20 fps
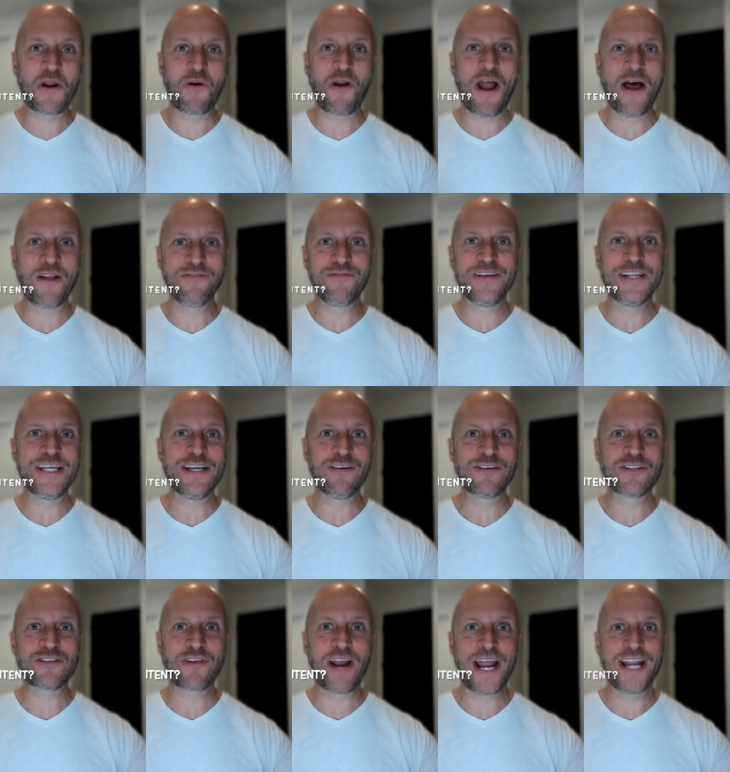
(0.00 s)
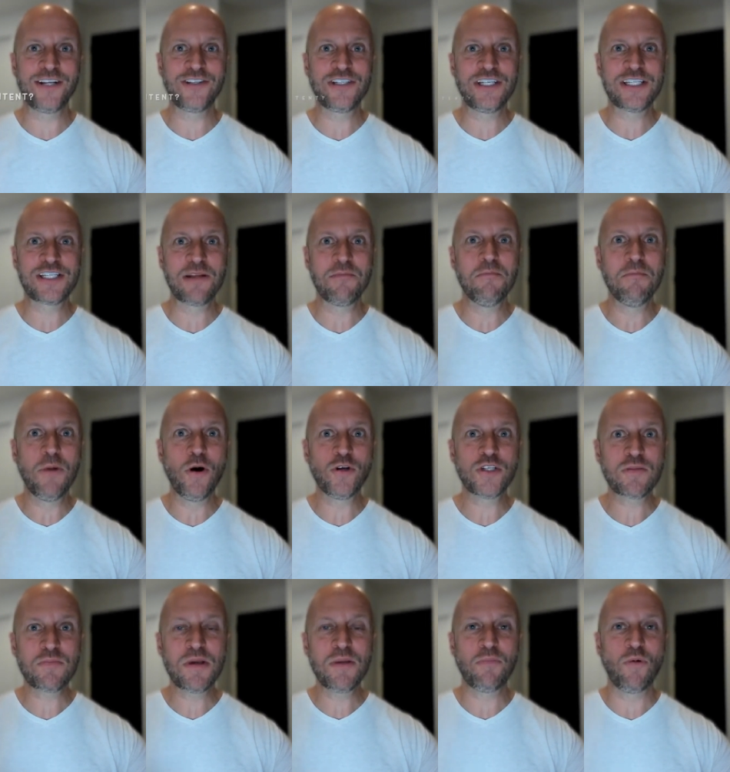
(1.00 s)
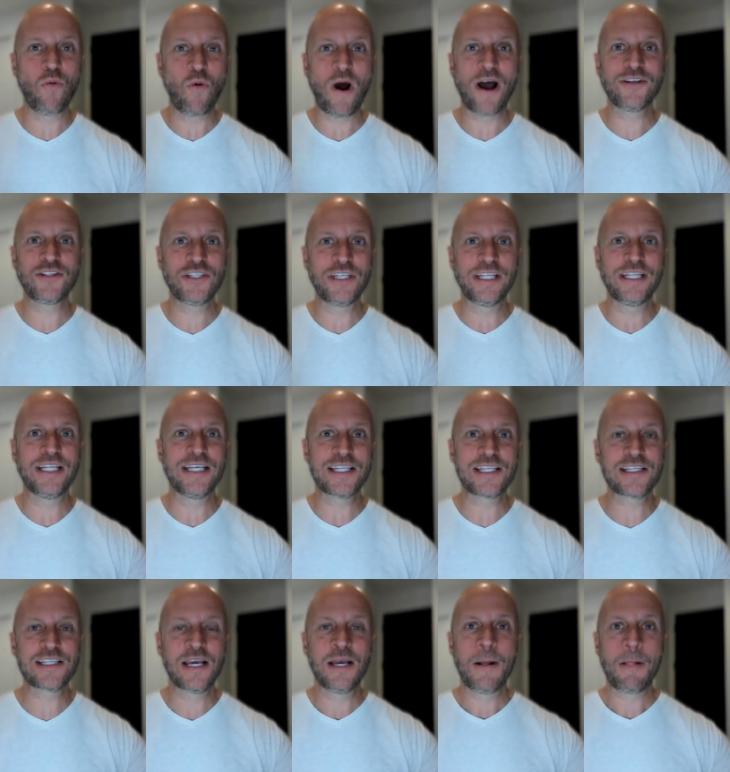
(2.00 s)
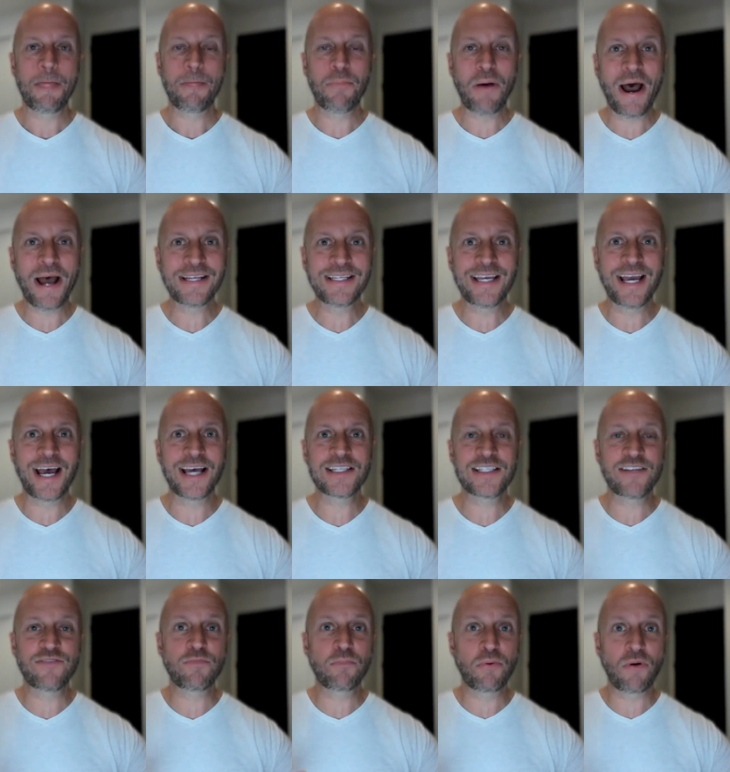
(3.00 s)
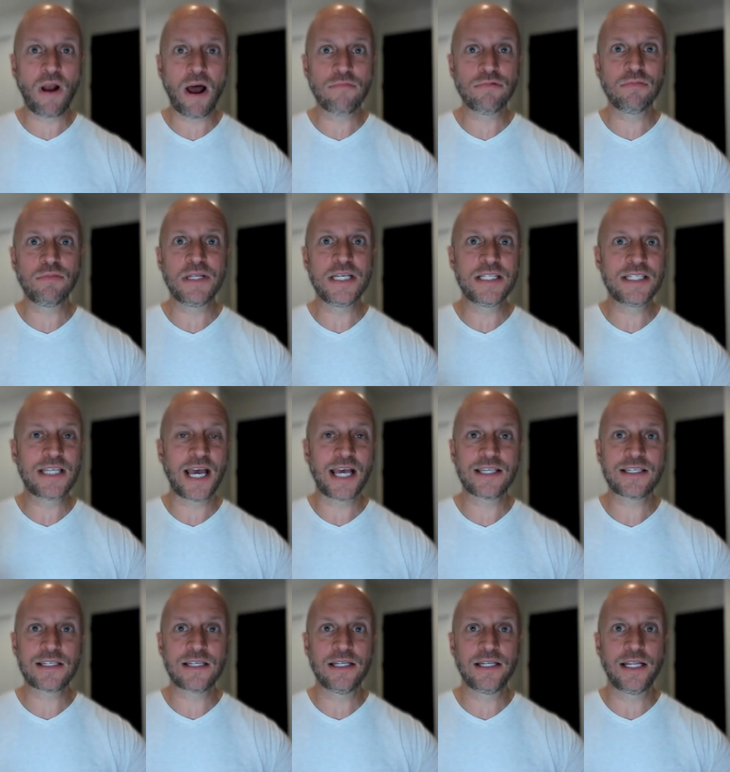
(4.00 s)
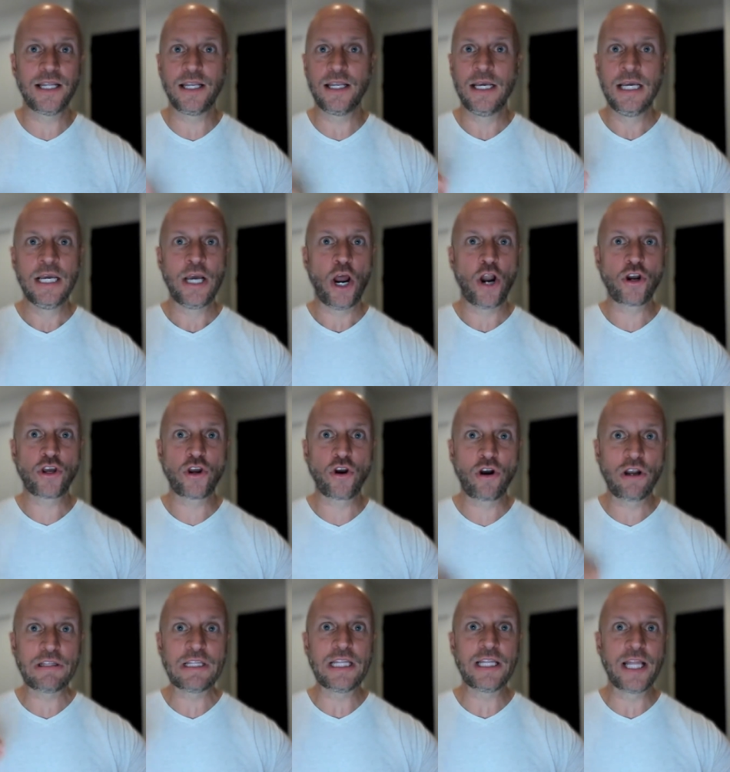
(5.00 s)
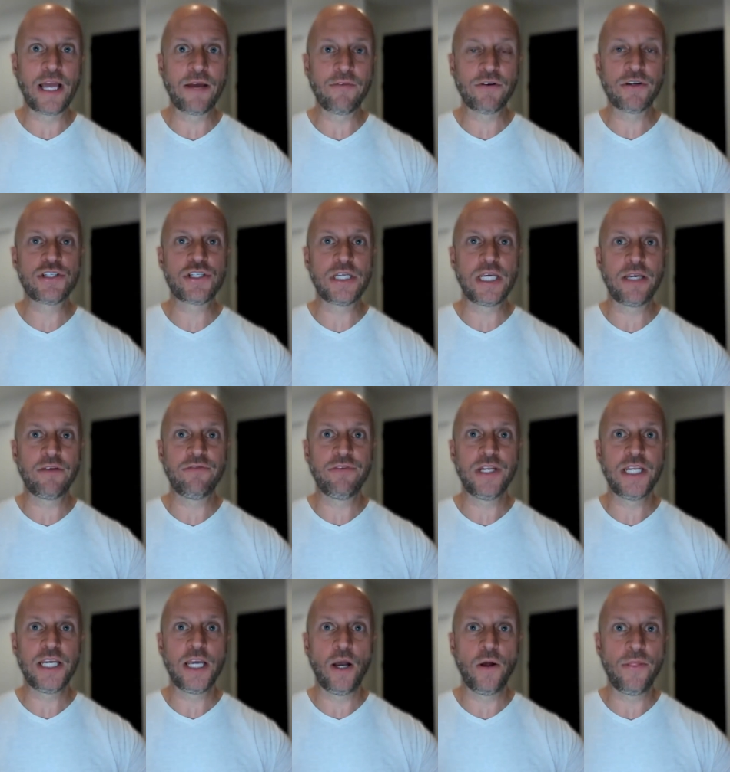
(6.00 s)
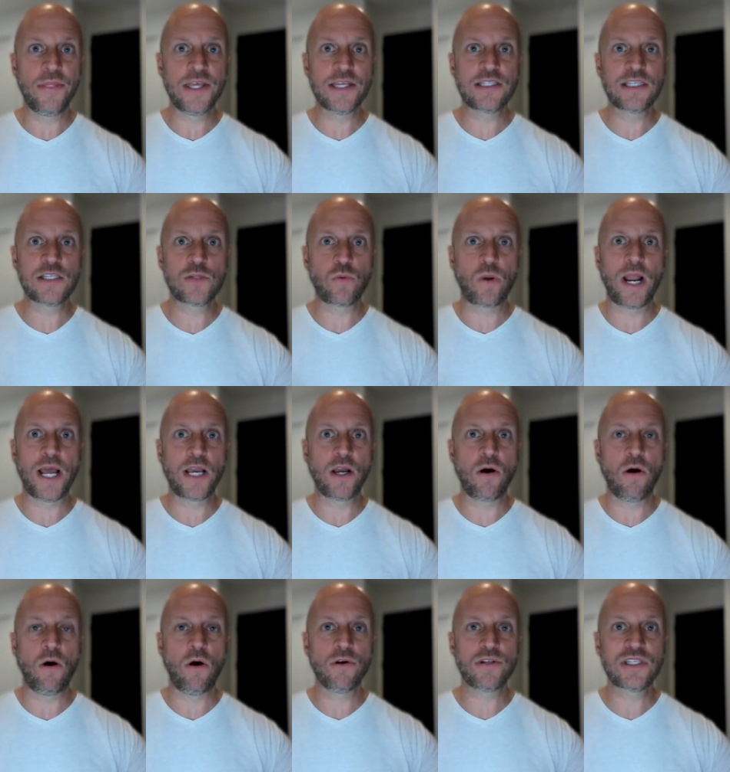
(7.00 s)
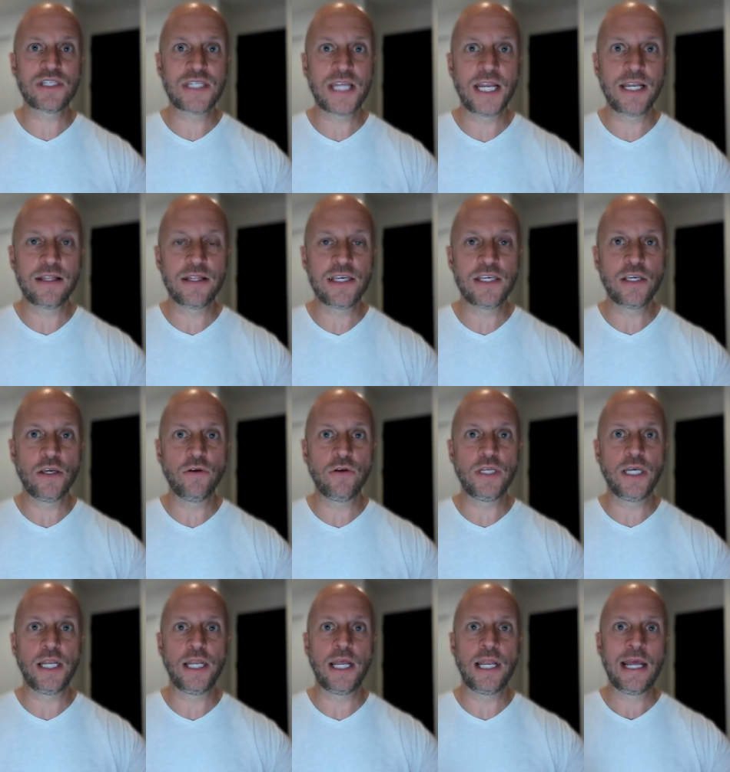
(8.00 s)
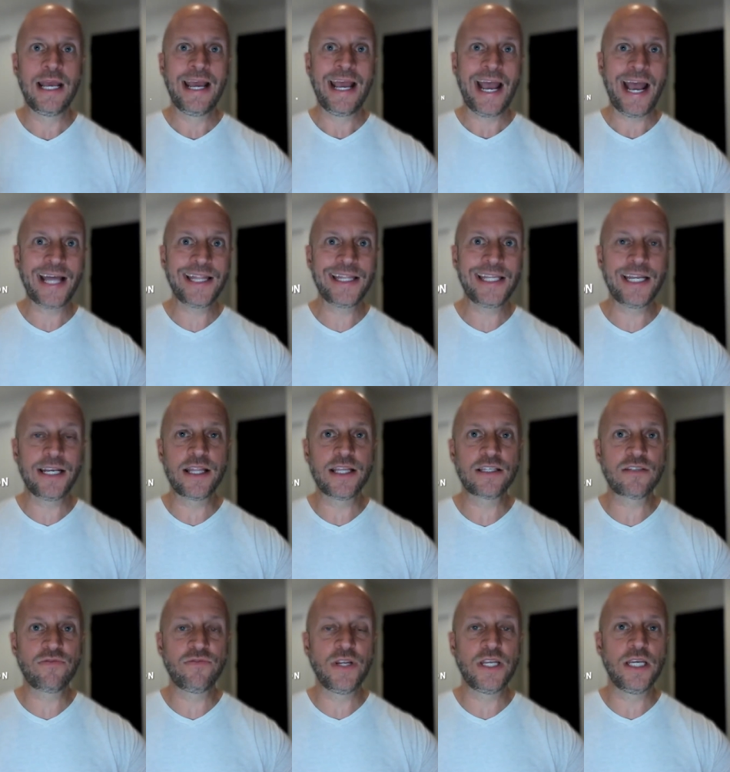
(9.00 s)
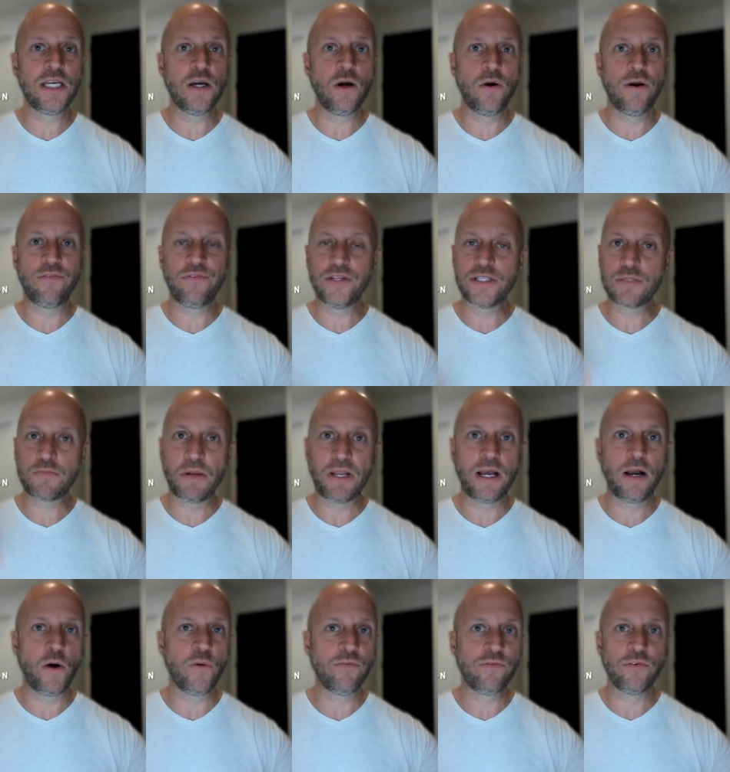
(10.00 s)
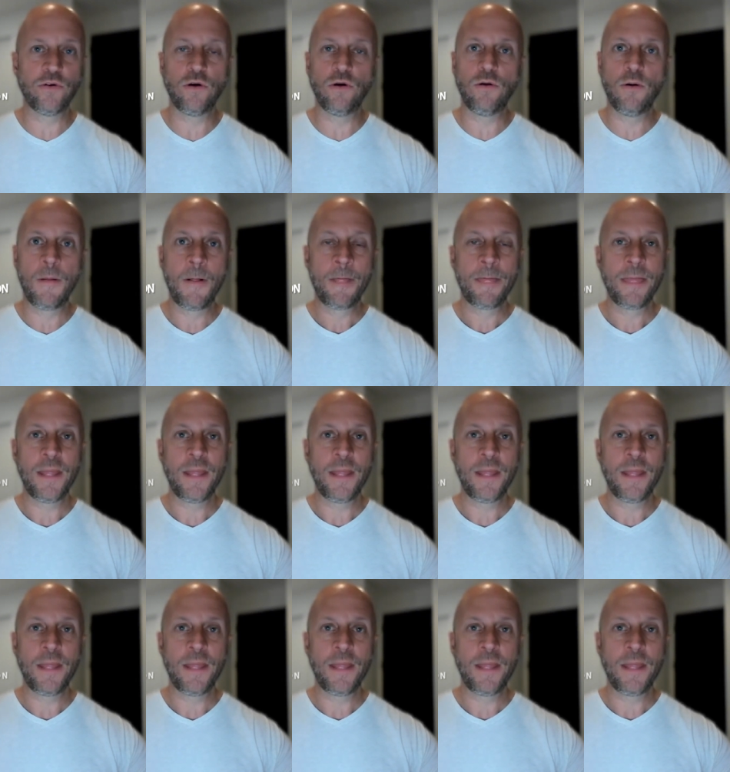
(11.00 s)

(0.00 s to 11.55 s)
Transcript: around video strategies and most people watching this podcast have probably tested and are currently leveraging video this is what i call state of the union and at the end of this video if it's been helpful